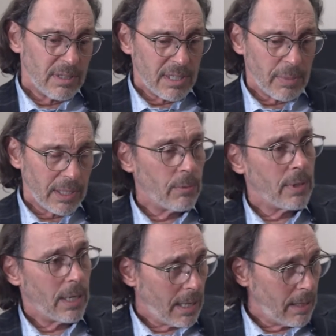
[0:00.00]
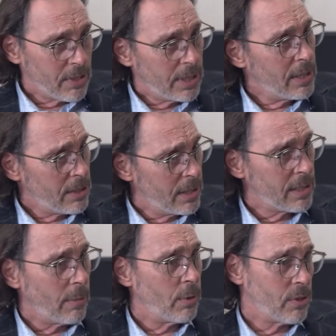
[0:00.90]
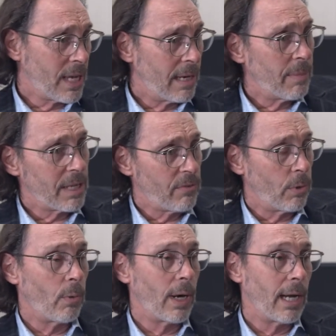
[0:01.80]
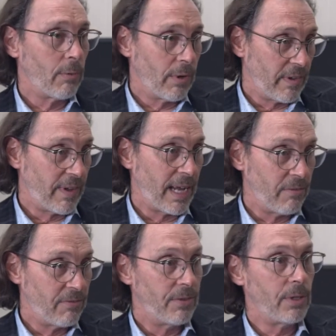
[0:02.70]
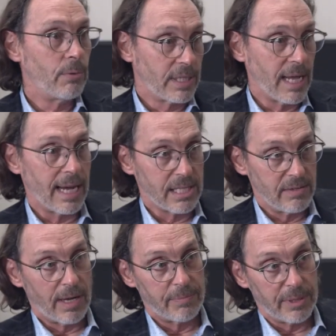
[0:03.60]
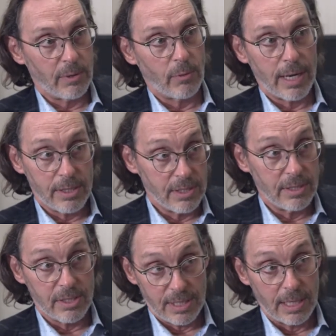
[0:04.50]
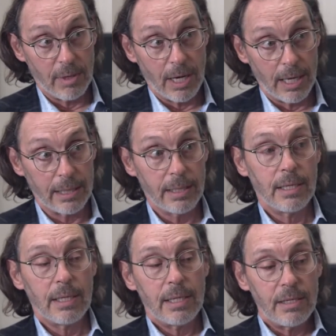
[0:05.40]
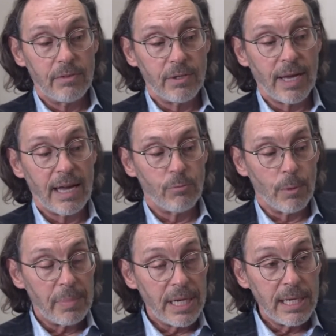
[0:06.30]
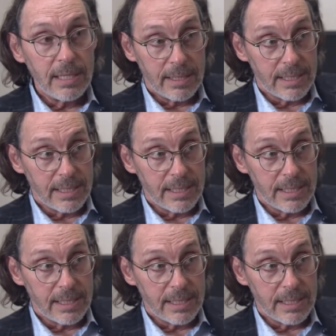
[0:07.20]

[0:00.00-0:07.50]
typically I'll see this in someone who's had MS for a while where they've had a few attacks of optic neuritis in the same eye. If you have repeated